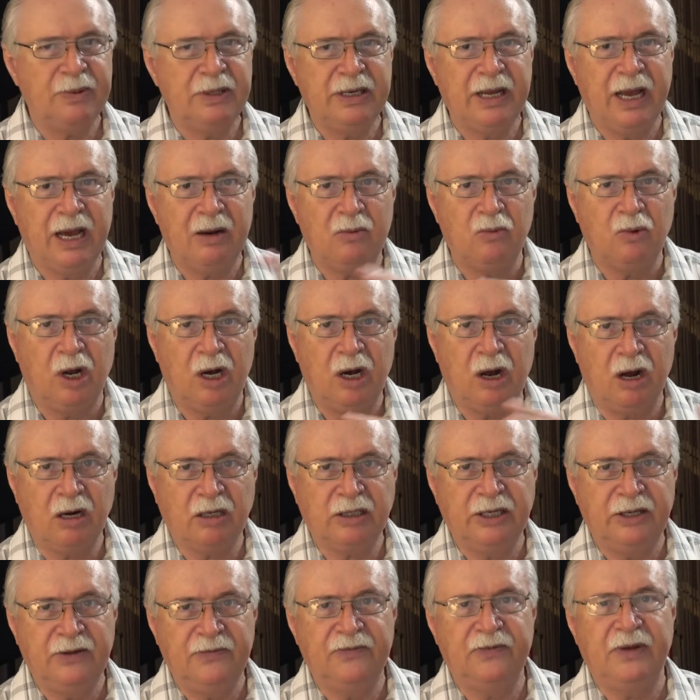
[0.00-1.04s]
up and down one
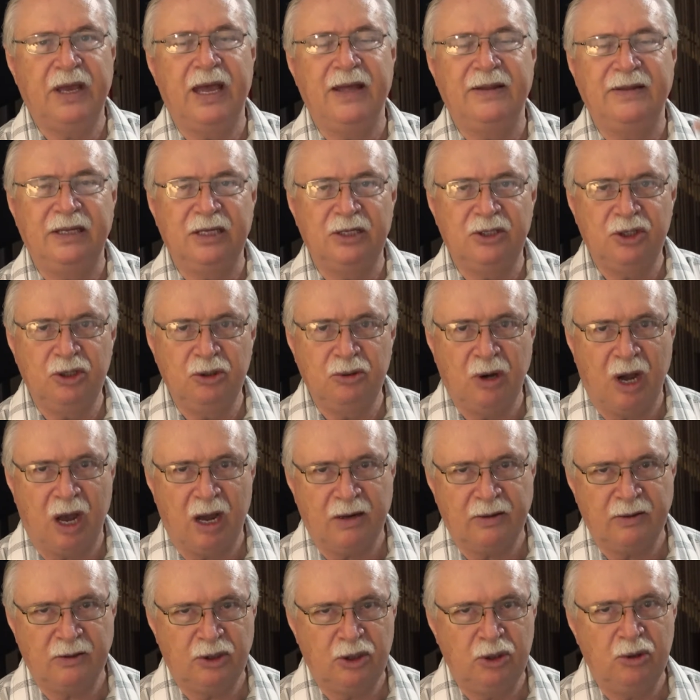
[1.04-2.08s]
octave, and then two,
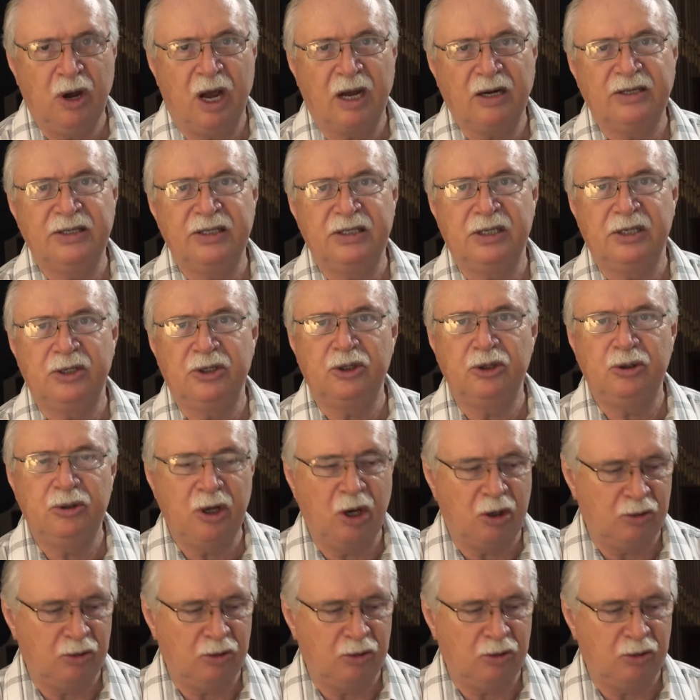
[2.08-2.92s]
two octaves of two